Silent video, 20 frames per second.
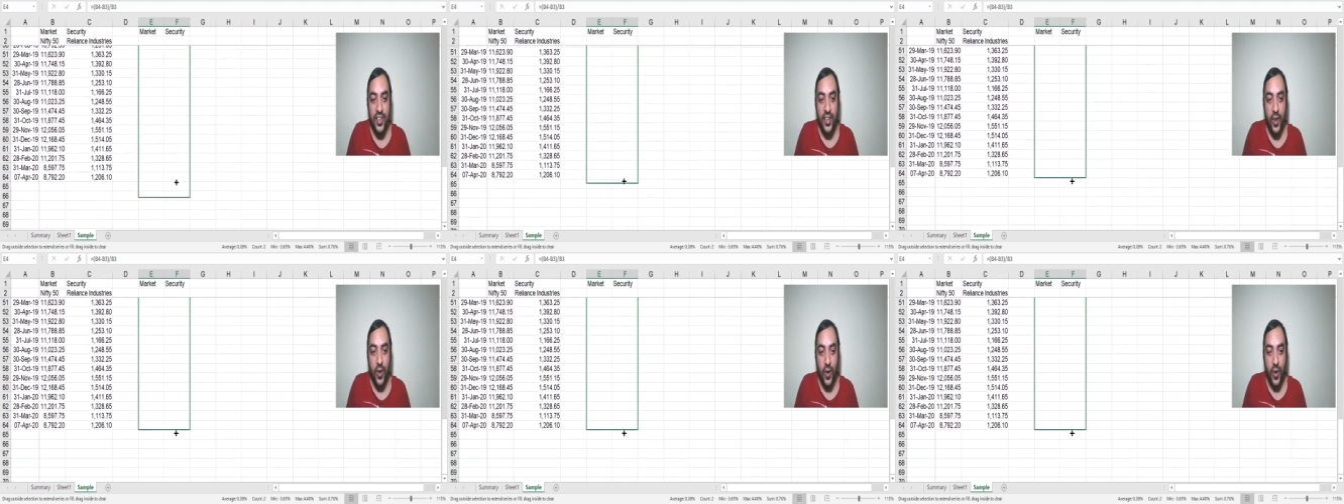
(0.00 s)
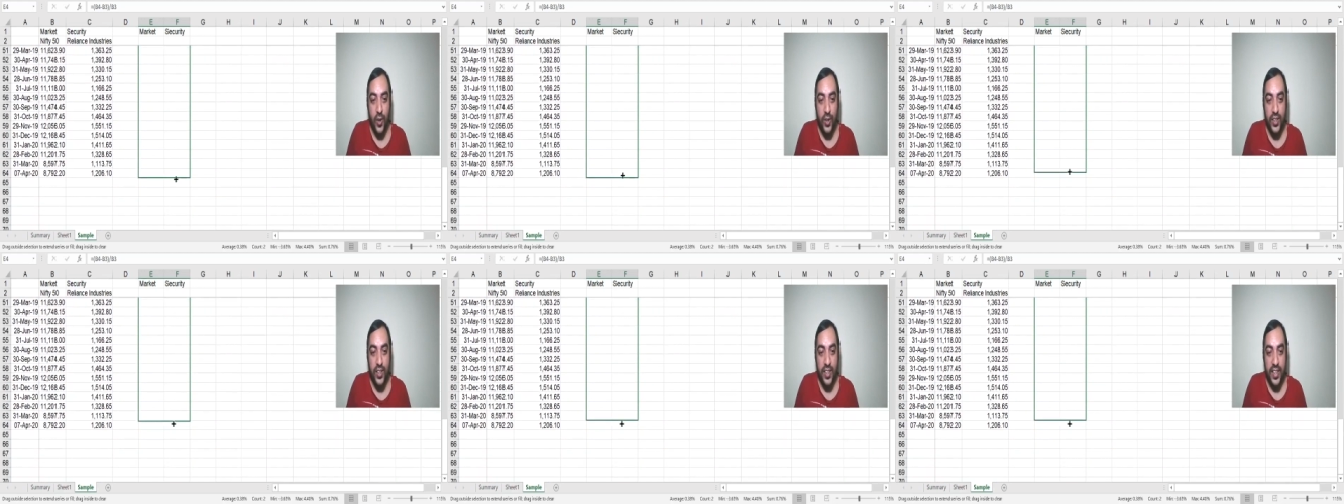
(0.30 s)

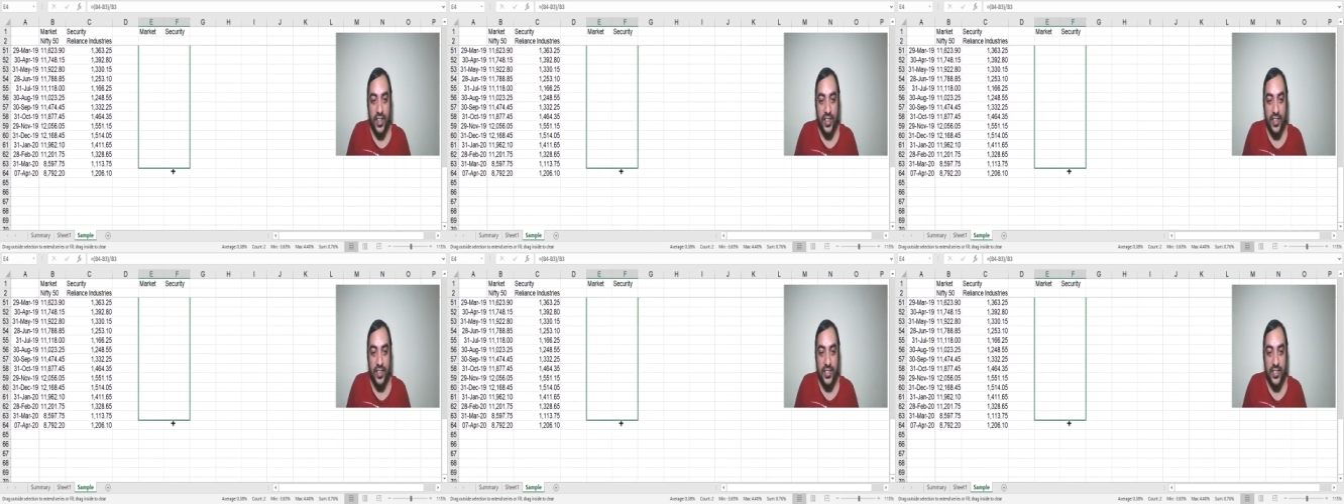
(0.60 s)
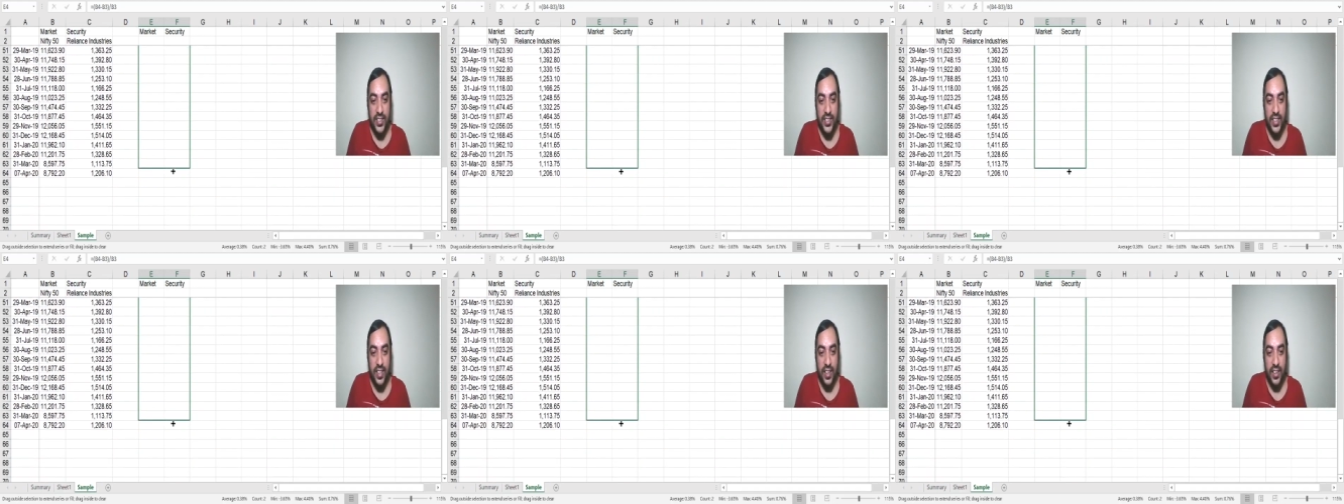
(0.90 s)
All the
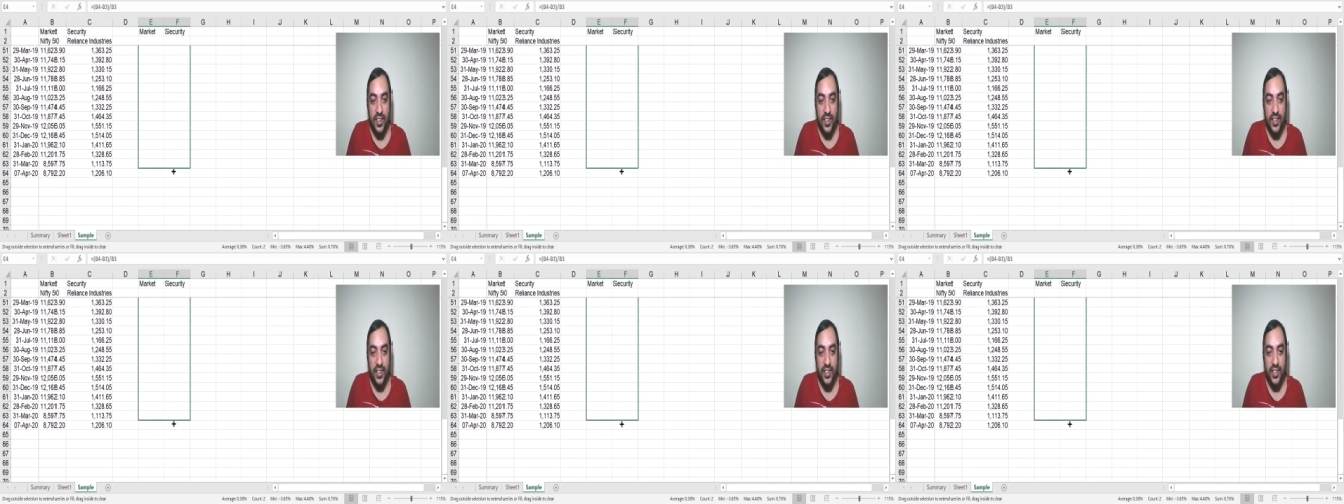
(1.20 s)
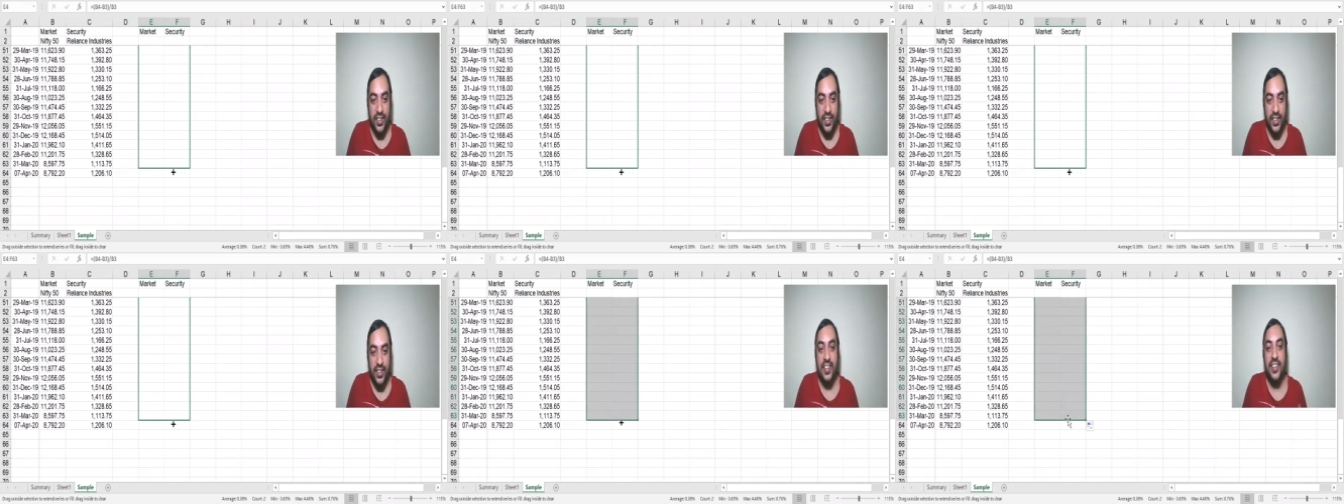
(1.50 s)
returns are
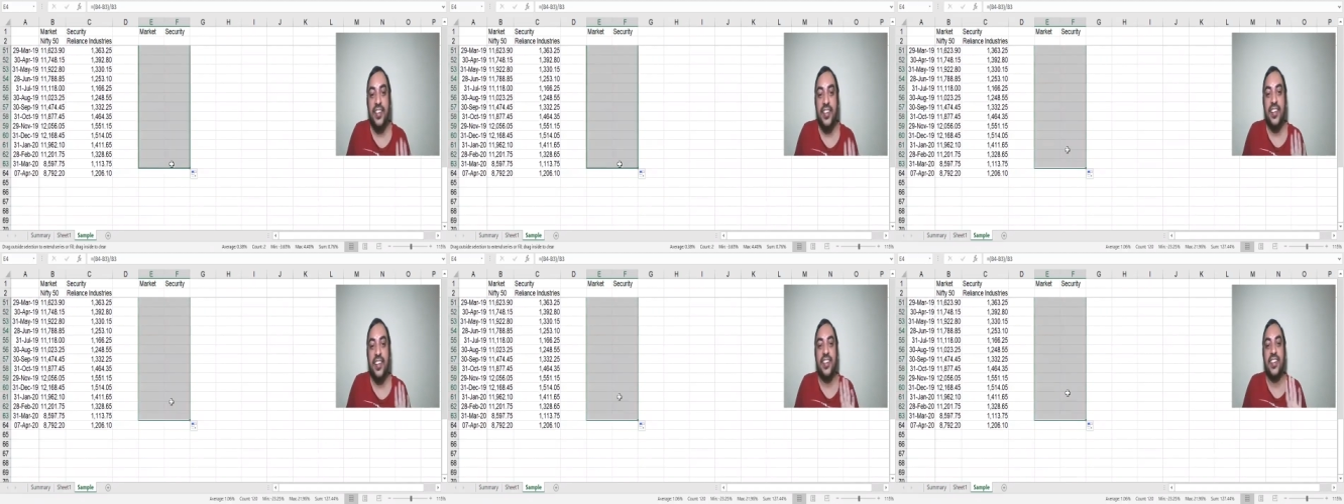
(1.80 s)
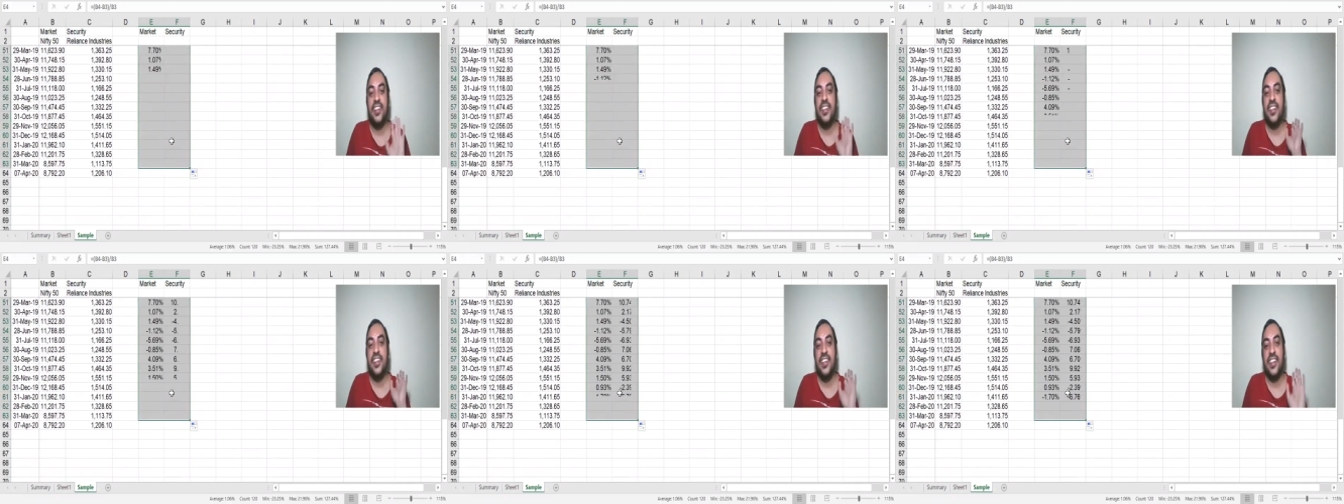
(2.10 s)

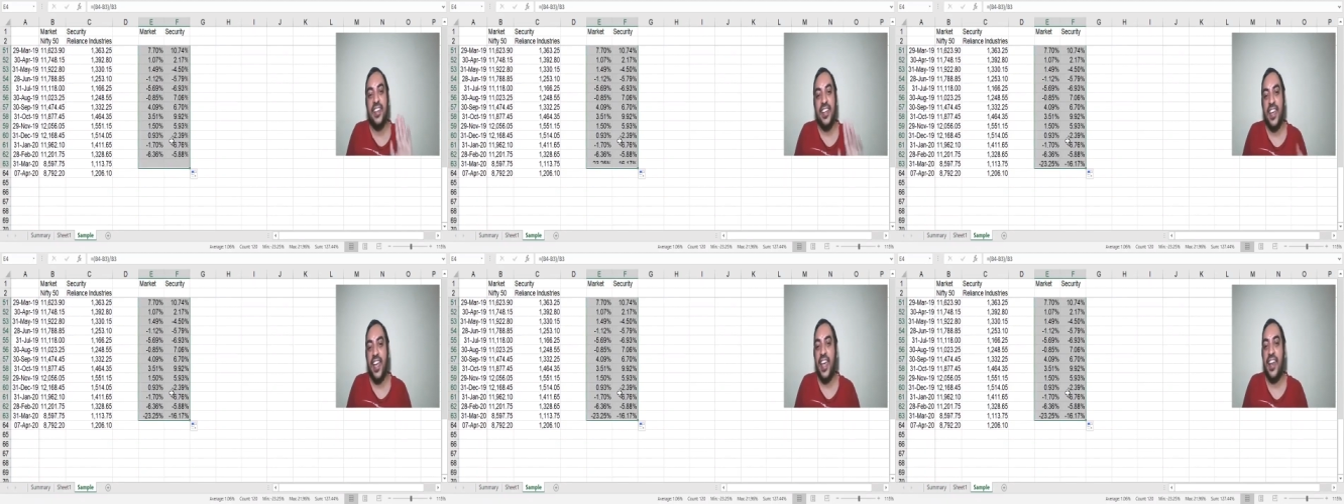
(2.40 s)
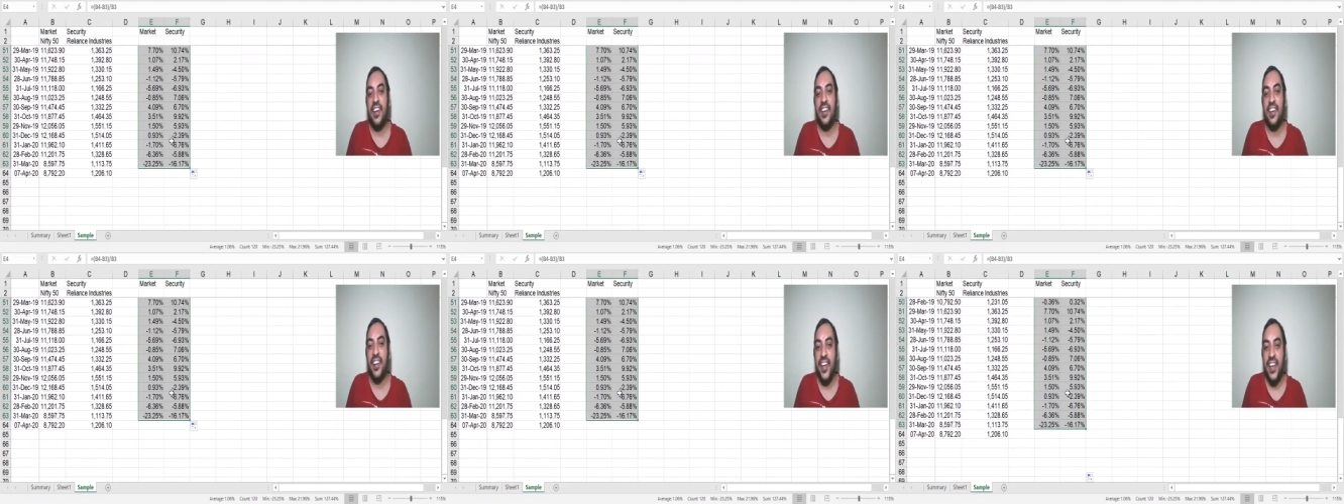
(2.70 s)

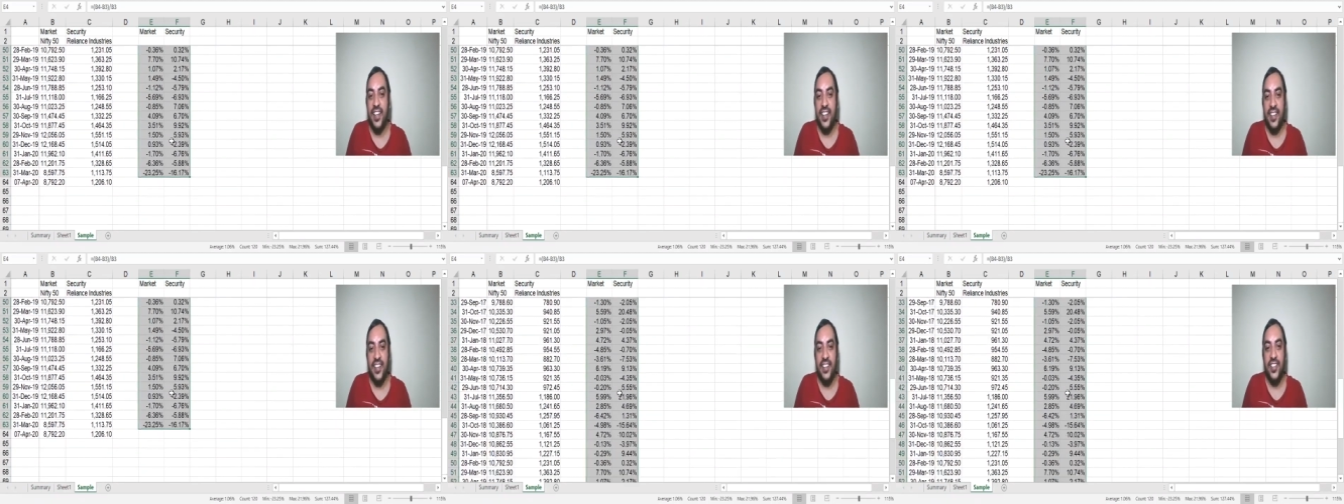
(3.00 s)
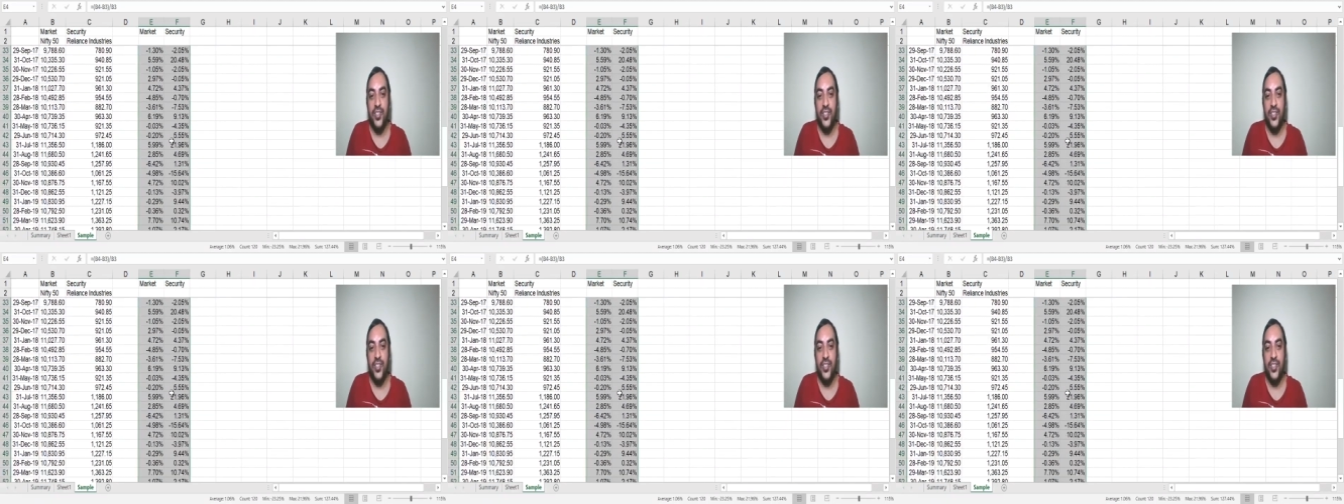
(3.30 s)
calculated.